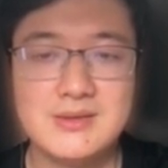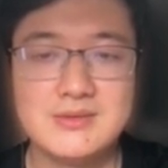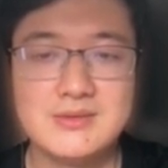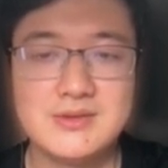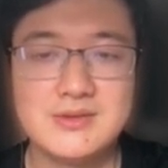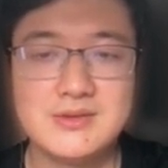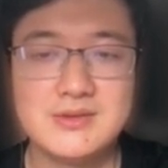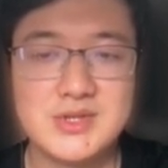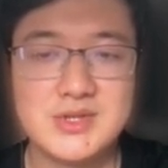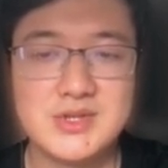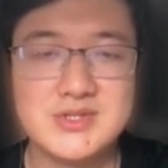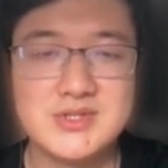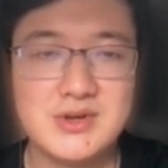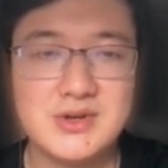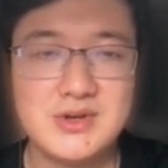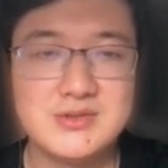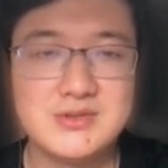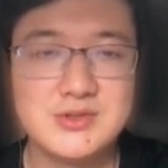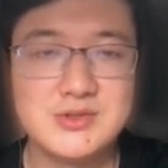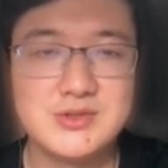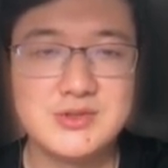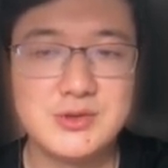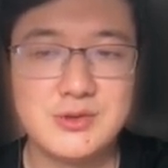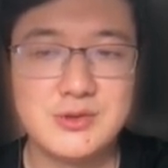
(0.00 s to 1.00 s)
The results
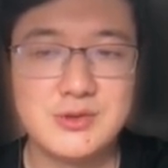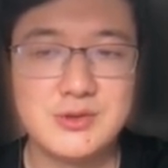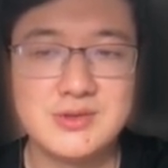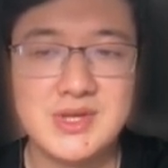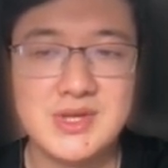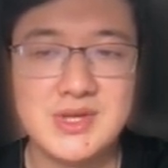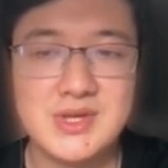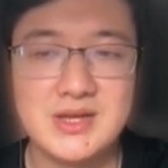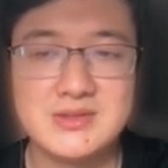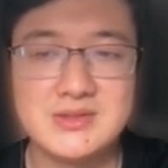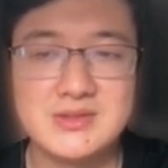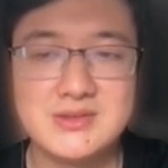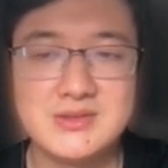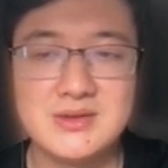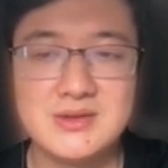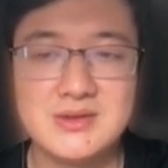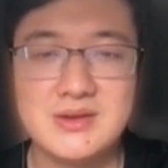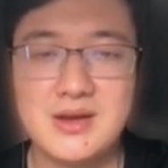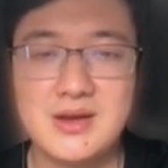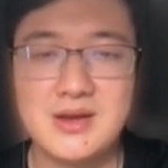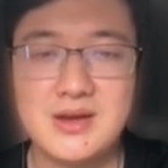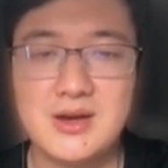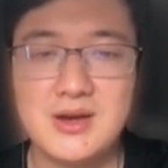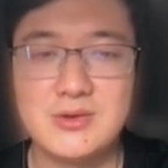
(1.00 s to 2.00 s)
show that
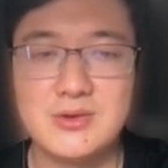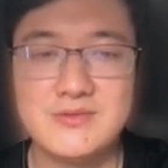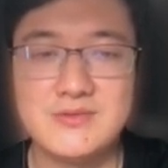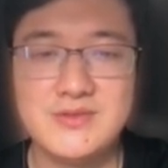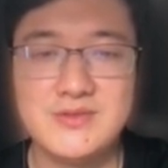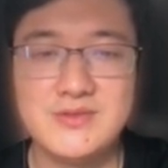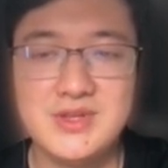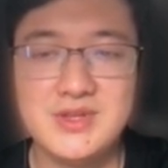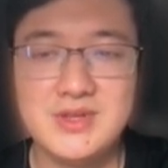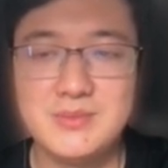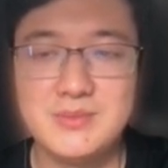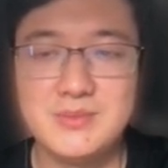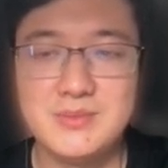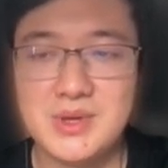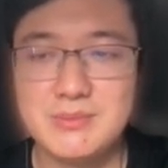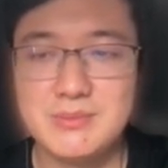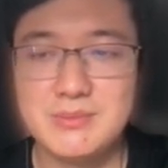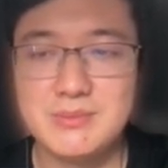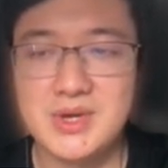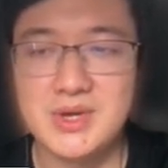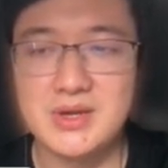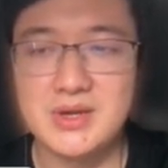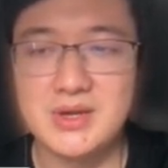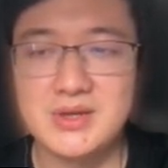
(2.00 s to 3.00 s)
our VD
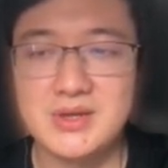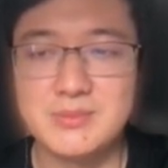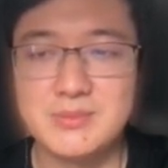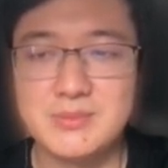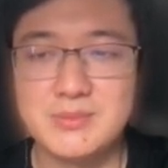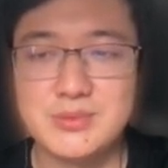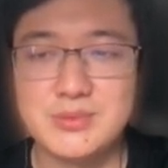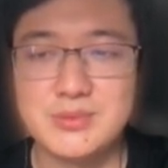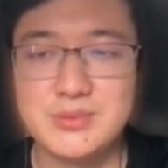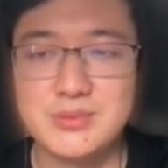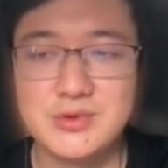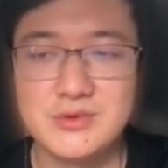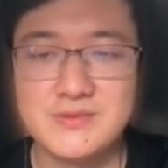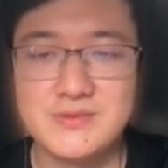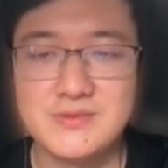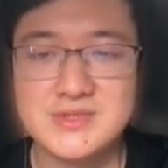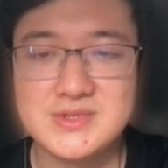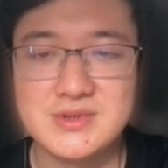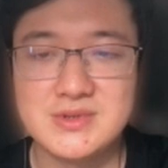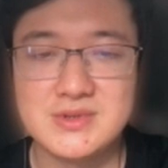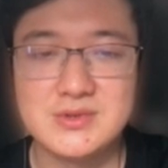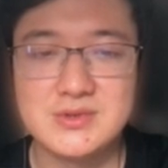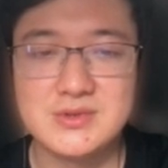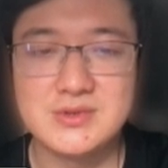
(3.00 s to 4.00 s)
member improves
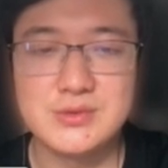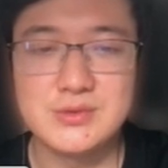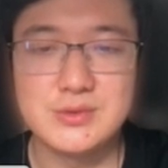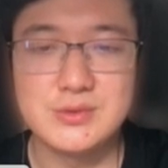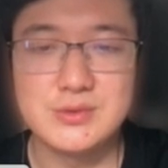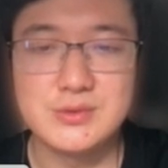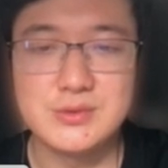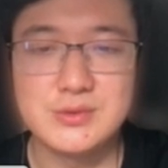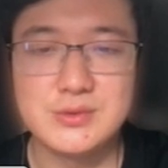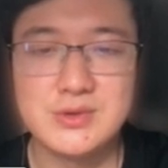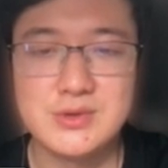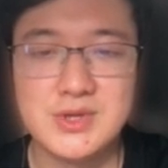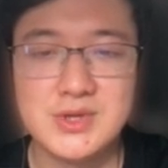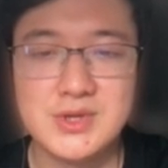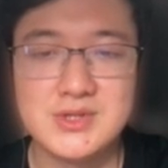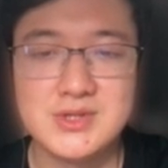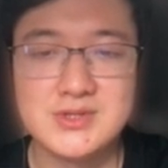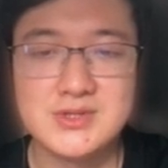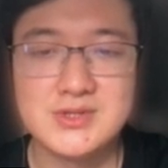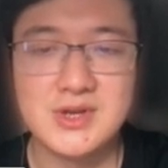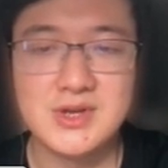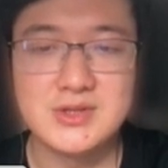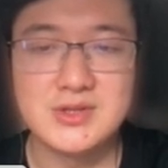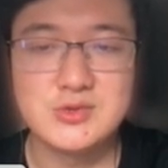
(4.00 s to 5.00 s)
the two
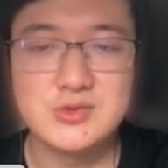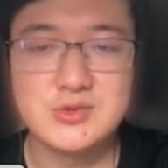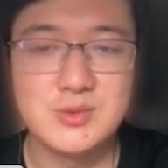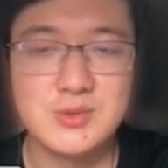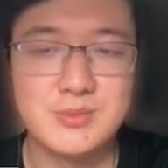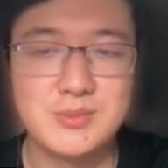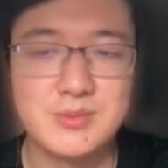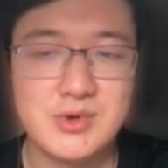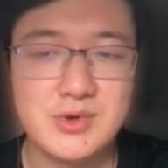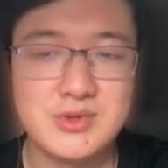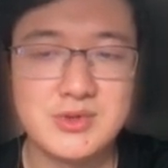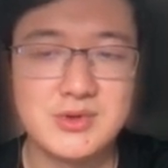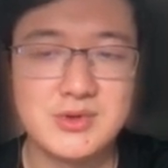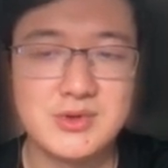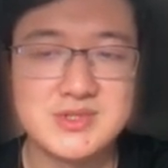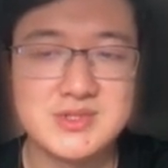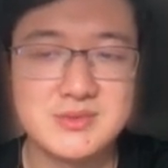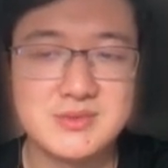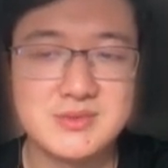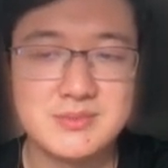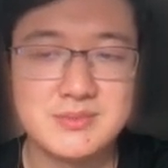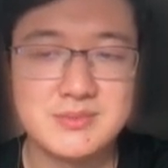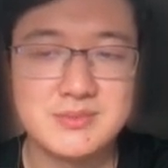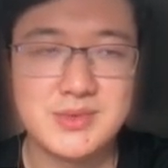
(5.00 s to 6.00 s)
downstream models
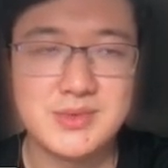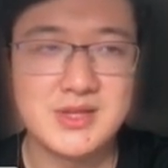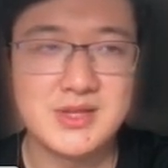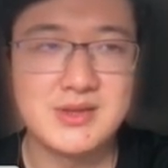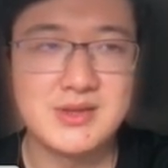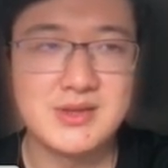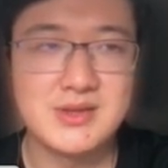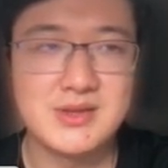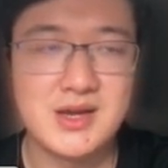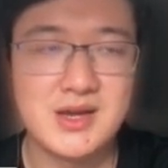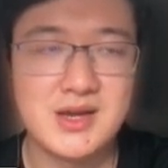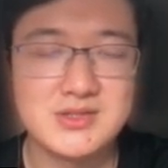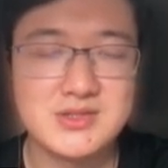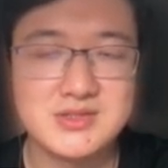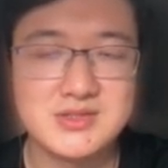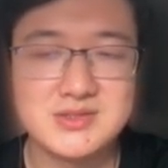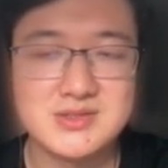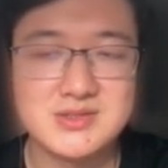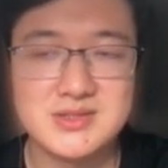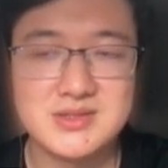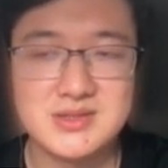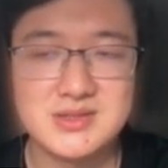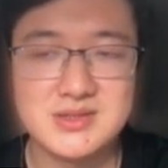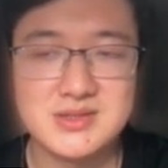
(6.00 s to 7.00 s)
by the
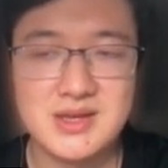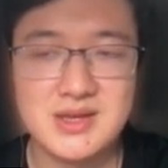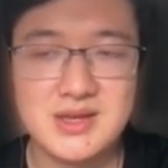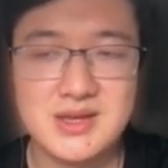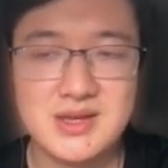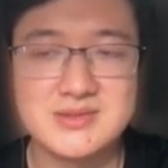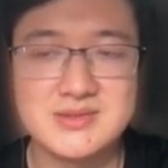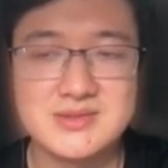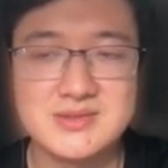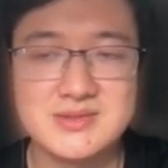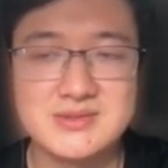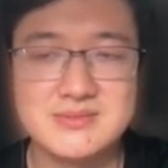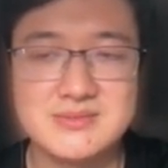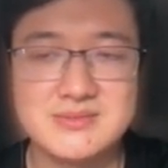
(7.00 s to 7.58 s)
largest gains.